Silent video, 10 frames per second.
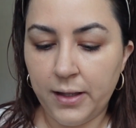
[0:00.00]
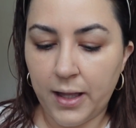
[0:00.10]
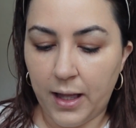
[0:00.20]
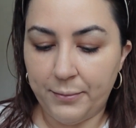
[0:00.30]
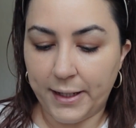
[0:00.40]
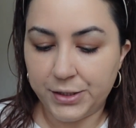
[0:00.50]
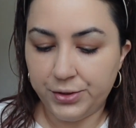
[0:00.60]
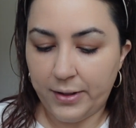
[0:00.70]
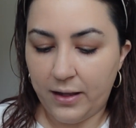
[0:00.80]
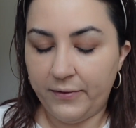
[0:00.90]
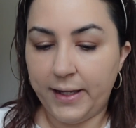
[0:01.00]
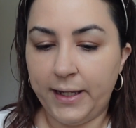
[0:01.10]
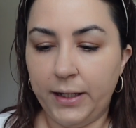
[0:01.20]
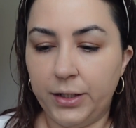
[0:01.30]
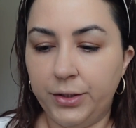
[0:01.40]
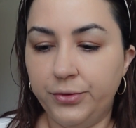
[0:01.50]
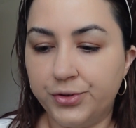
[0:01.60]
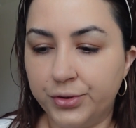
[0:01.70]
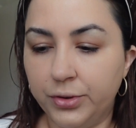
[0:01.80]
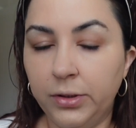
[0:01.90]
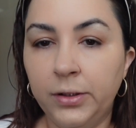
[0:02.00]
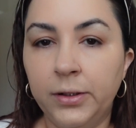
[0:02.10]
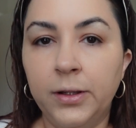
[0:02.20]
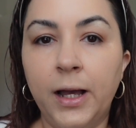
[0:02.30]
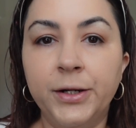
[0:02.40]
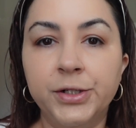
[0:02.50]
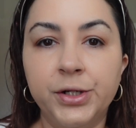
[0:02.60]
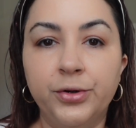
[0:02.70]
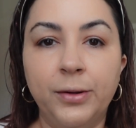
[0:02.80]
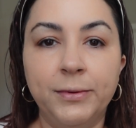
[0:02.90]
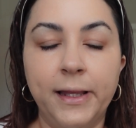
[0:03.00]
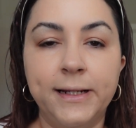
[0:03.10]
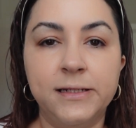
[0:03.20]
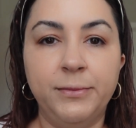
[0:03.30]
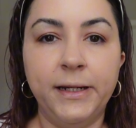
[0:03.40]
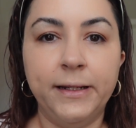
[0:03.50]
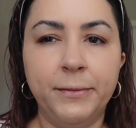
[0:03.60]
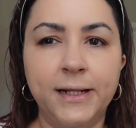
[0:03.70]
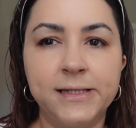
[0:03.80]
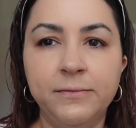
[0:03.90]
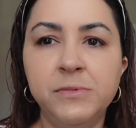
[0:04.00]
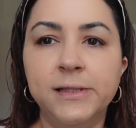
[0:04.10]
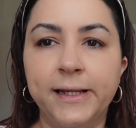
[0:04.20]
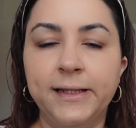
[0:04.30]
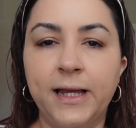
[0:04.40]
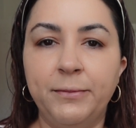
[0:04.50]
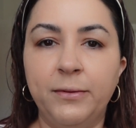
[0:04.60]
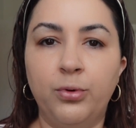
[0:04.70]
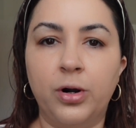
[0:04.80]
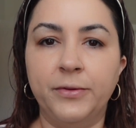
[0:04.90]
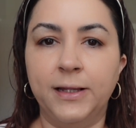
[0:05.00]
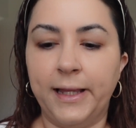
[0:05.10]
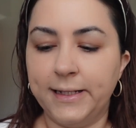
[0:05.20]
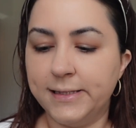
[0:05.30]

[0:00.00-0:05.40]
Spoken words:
I do have a neutral undertone on light to medium, but it seems lately I've been more on the light